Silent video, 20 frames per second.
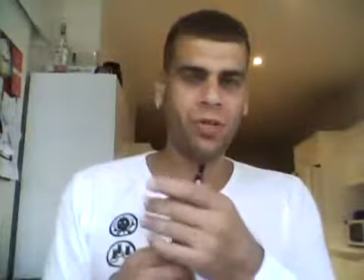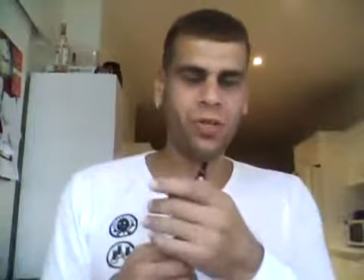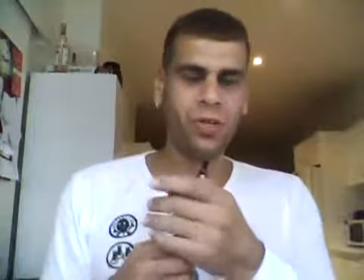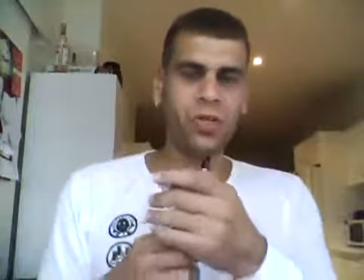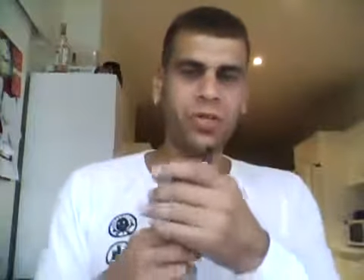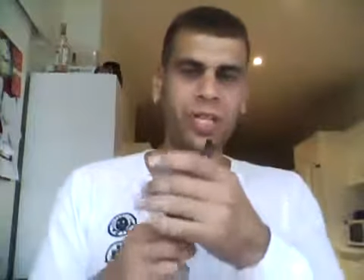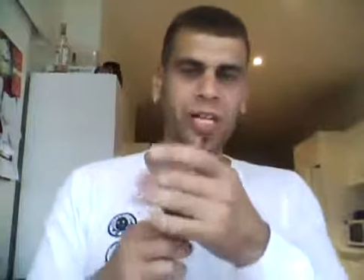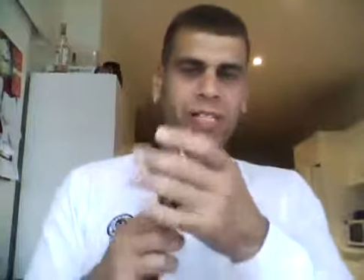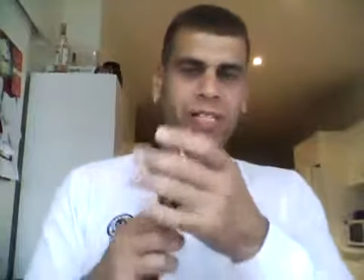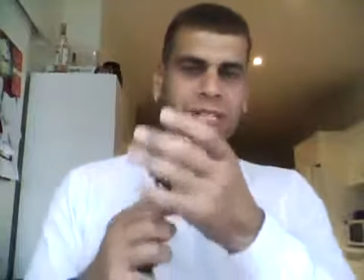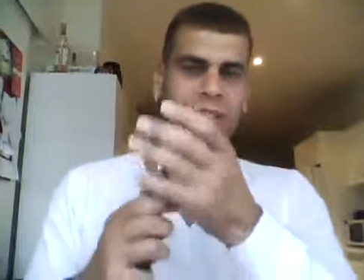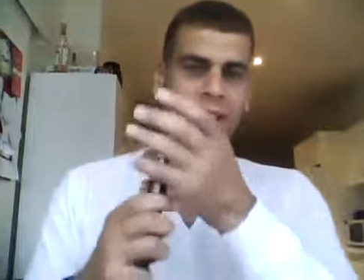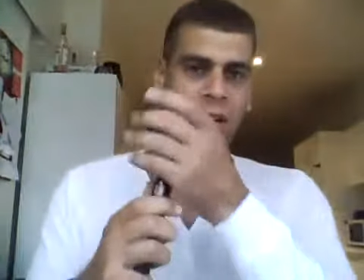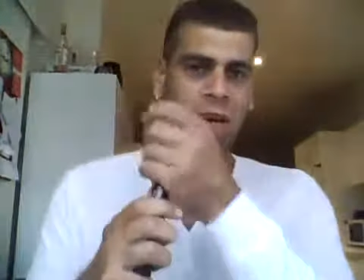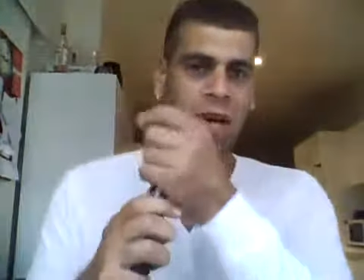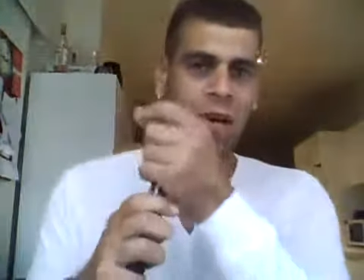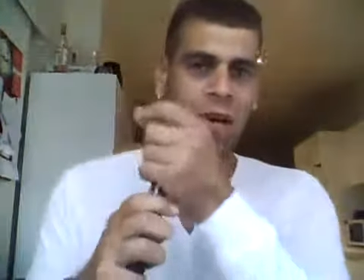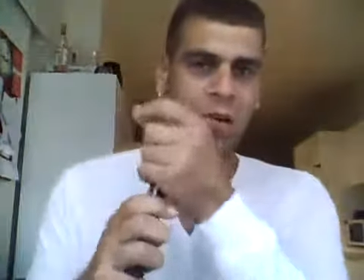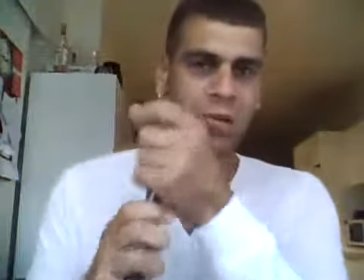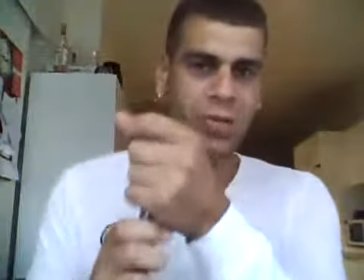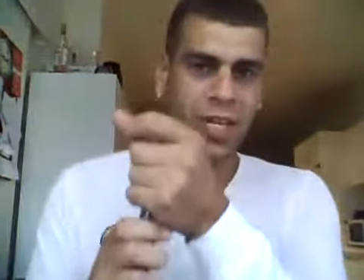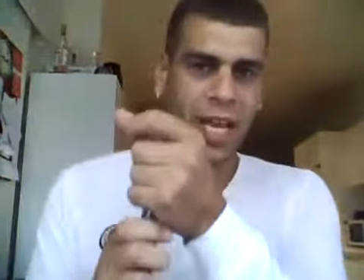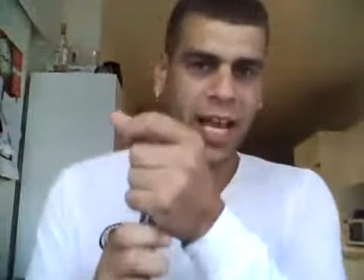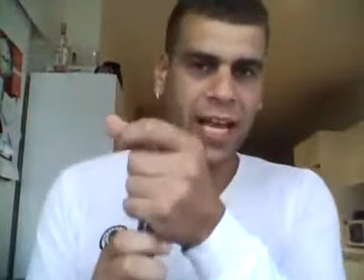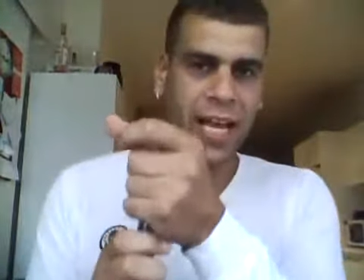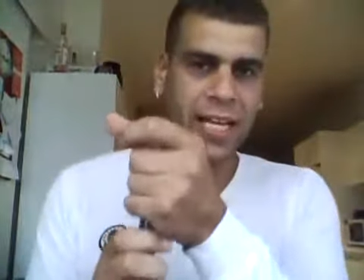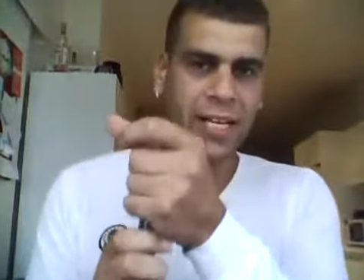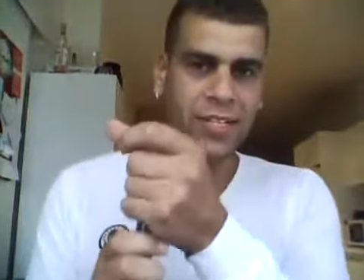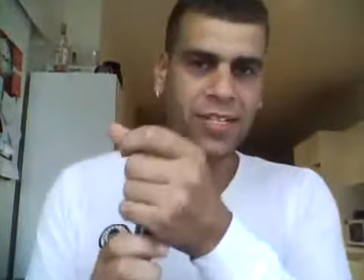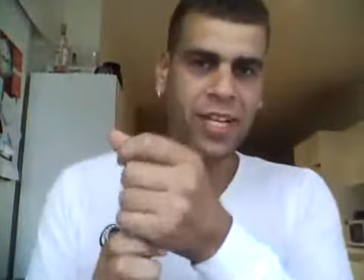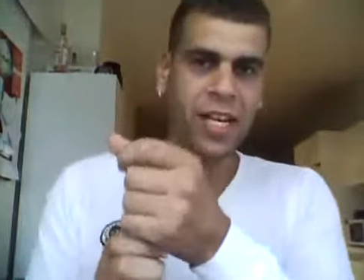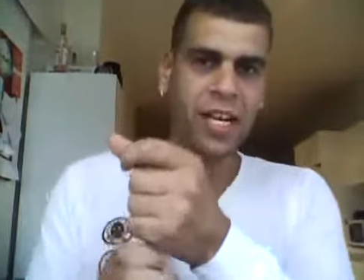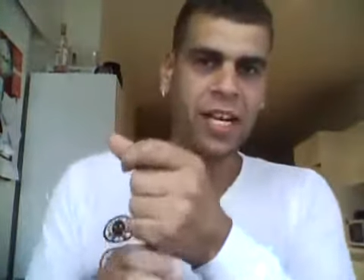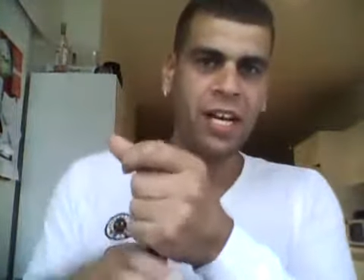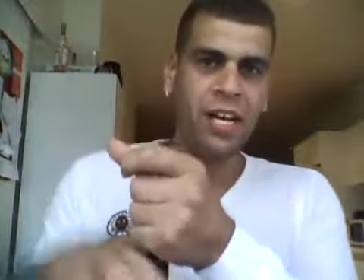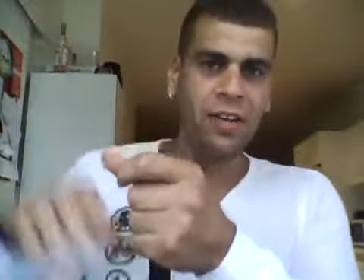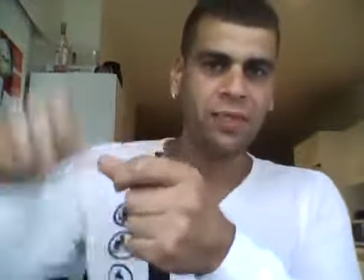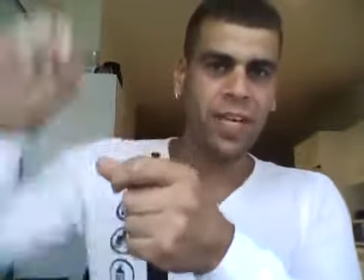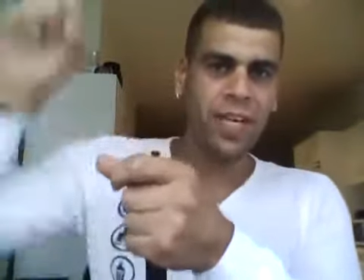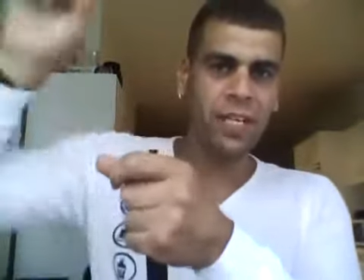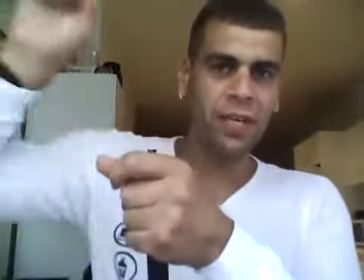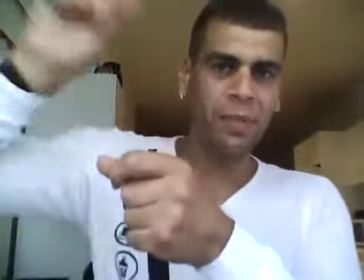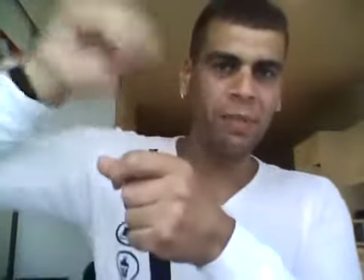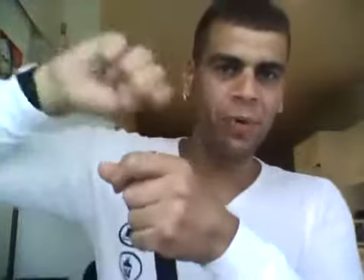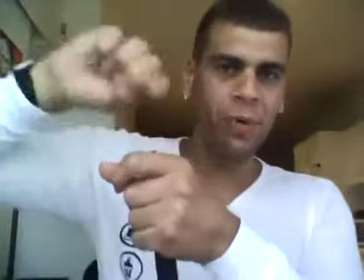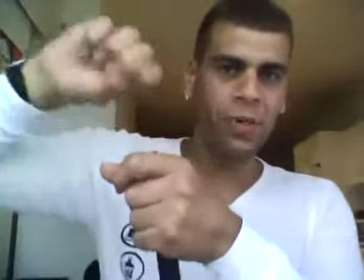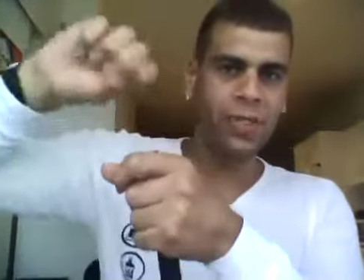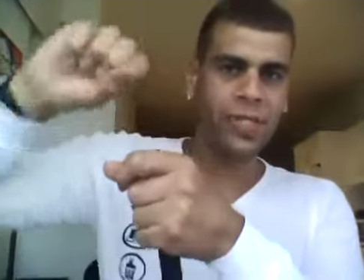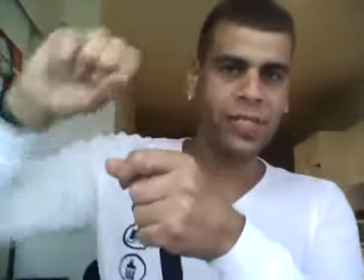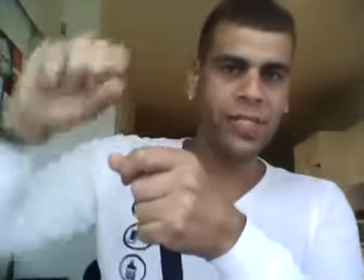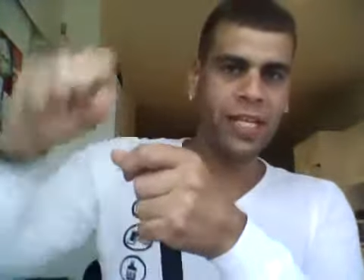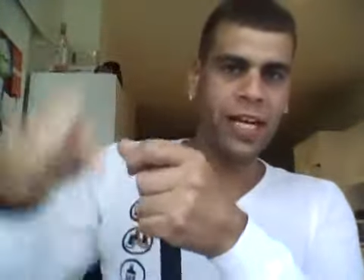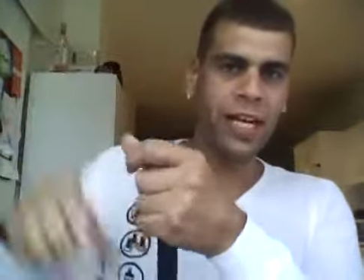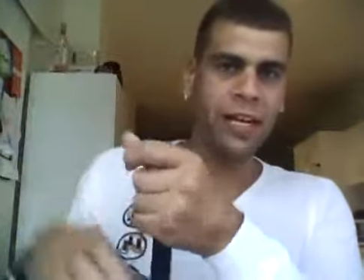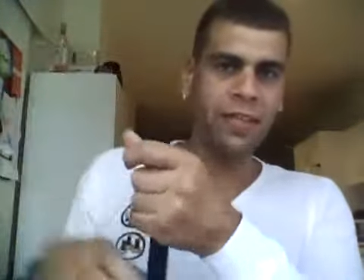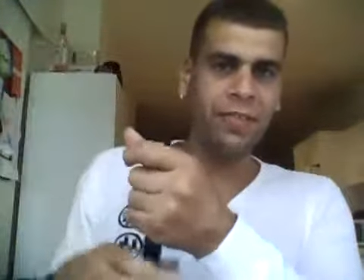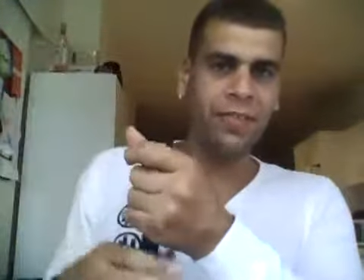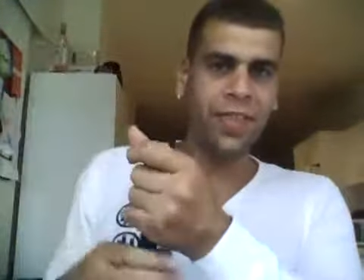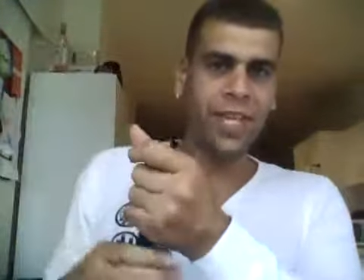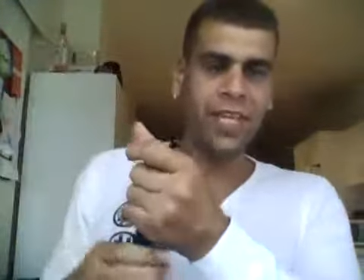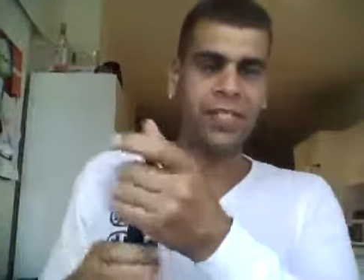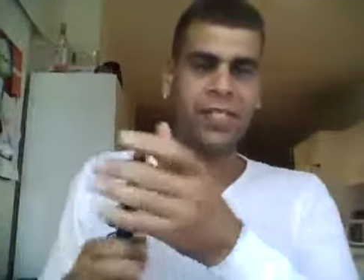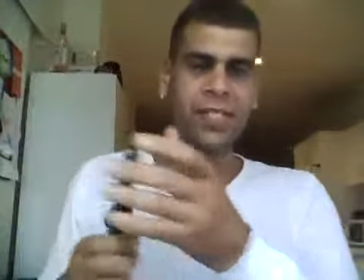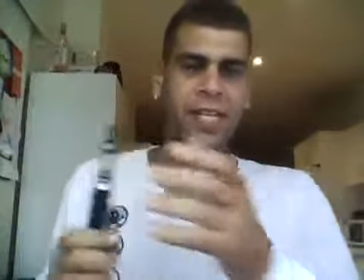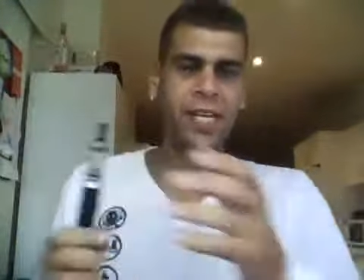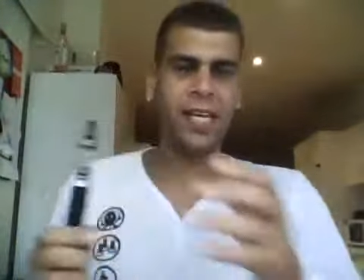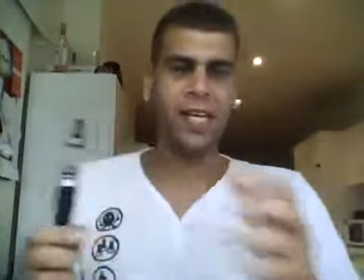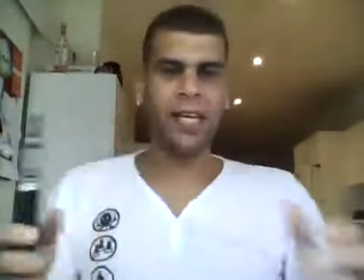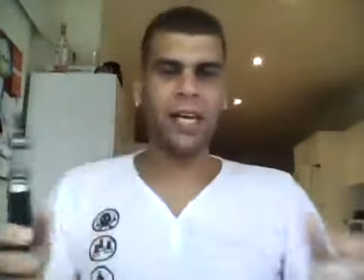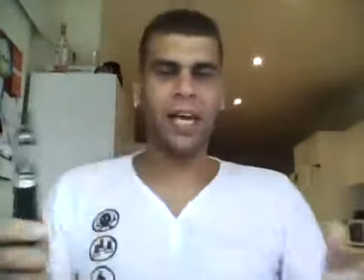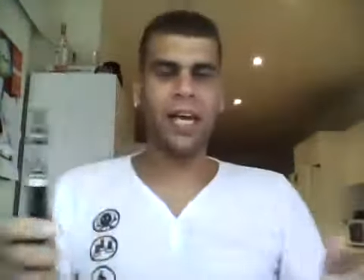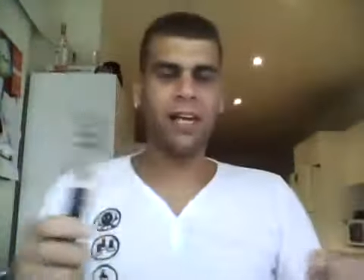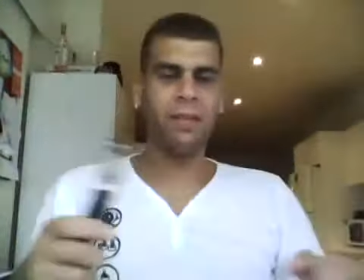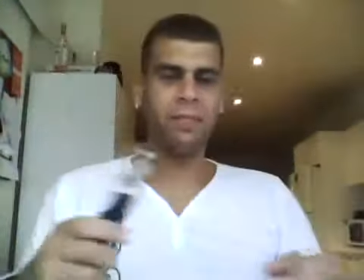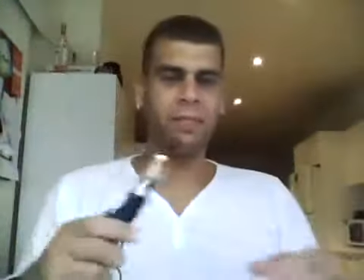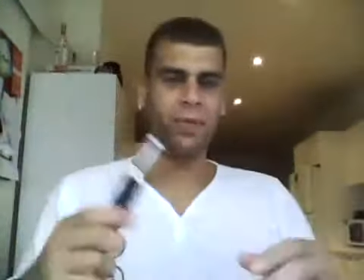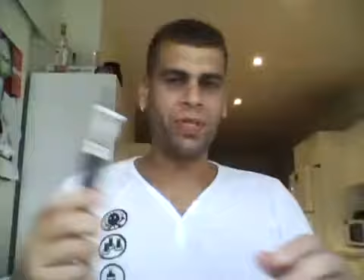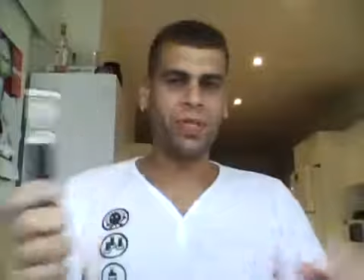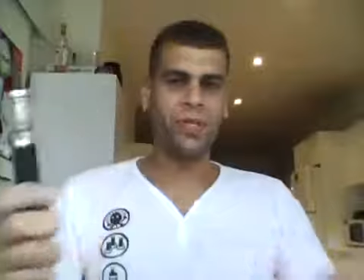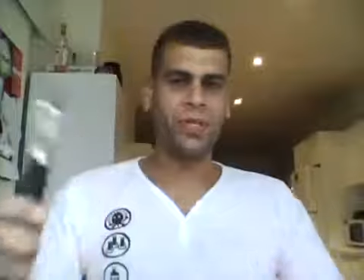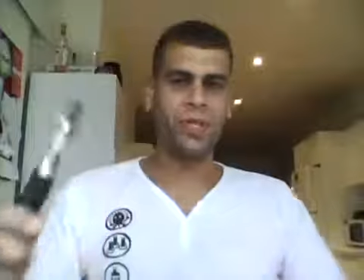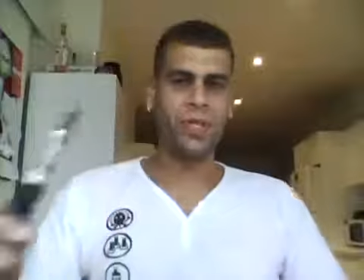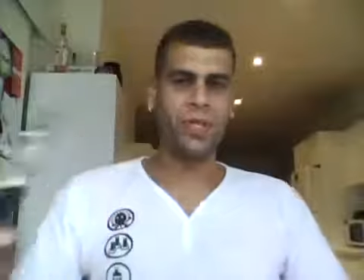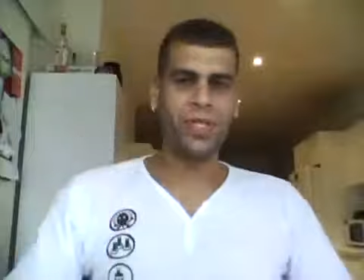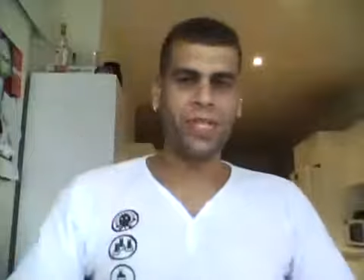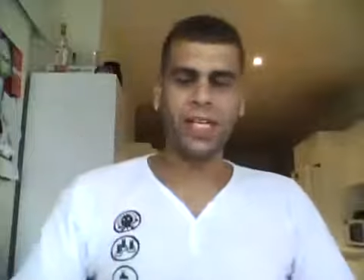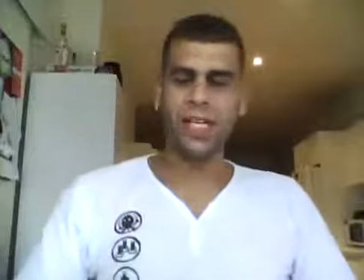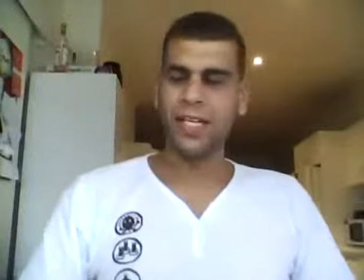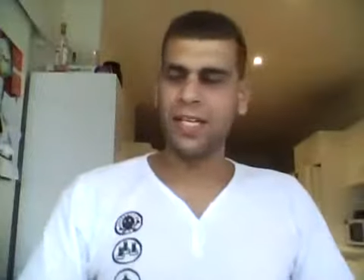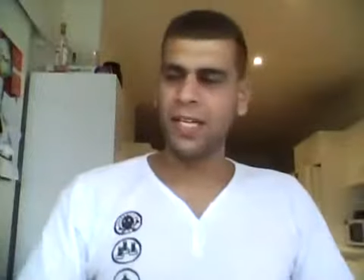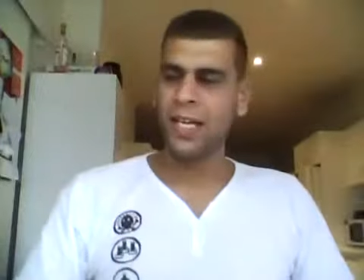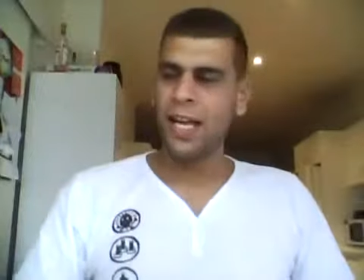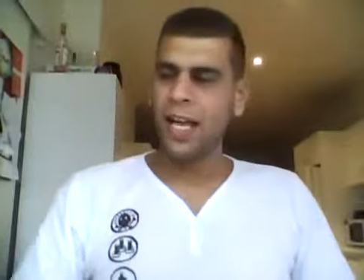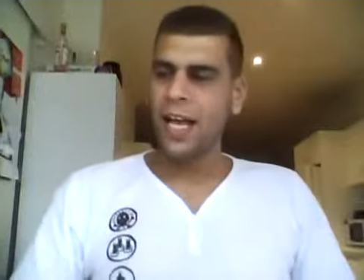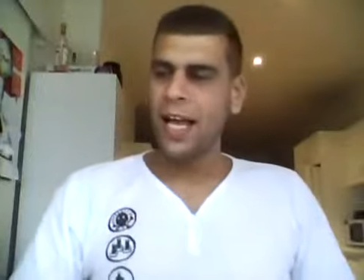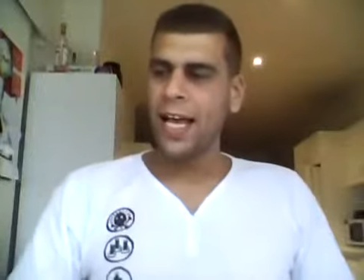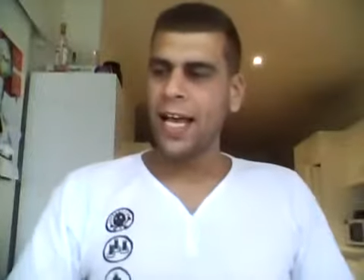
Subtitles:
usually it's a closed case that you put things in, put the juice in,